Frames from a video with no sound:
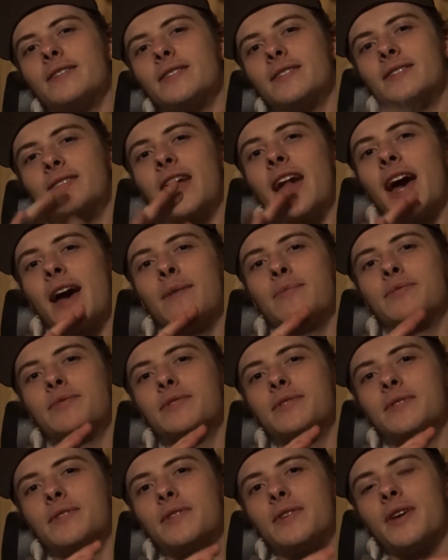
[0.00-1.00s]

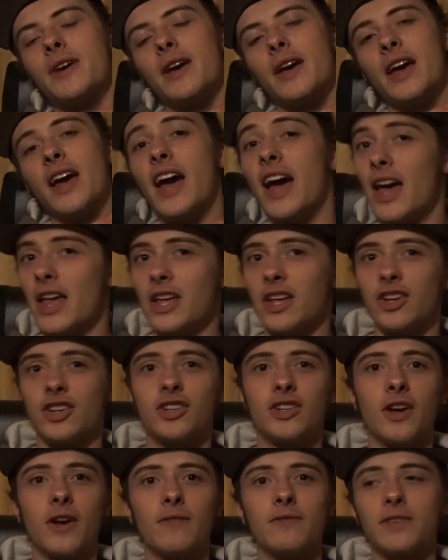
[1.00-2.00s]
snaps, and then
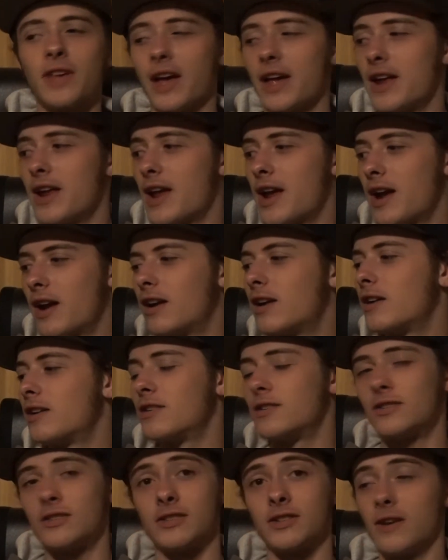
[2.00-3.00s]
shoves
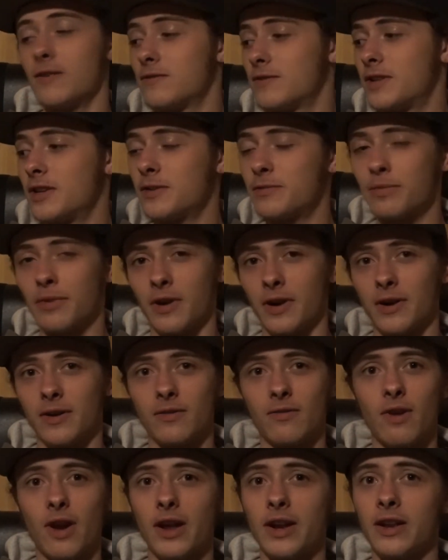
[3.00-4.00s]
this part
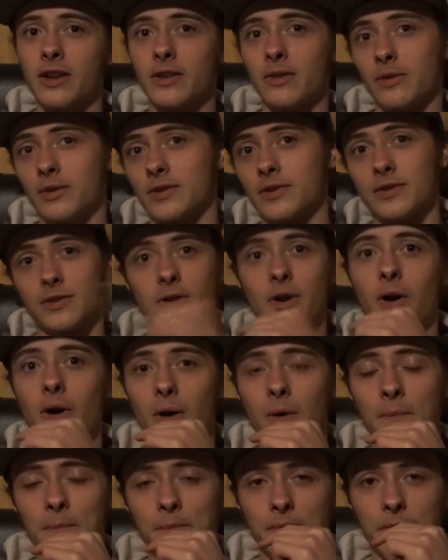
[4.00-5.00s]
right into its
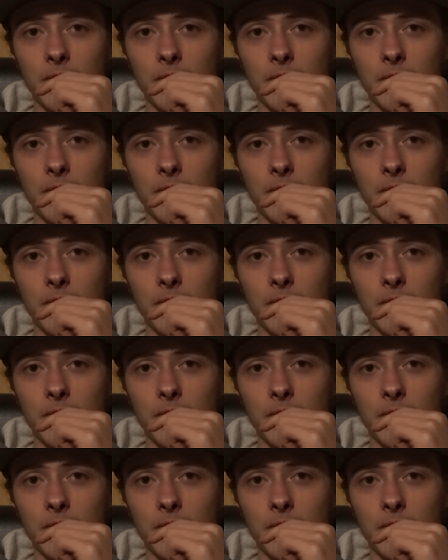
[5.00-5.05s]
skull.